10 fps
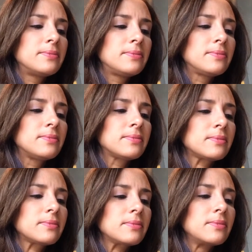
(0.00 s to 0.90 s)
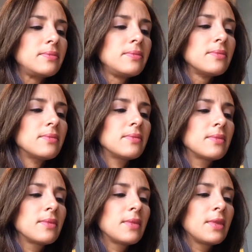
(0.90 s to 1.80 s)

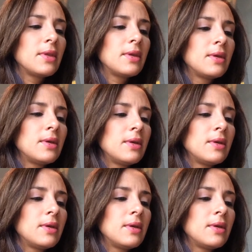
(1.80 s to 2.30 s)
(silence)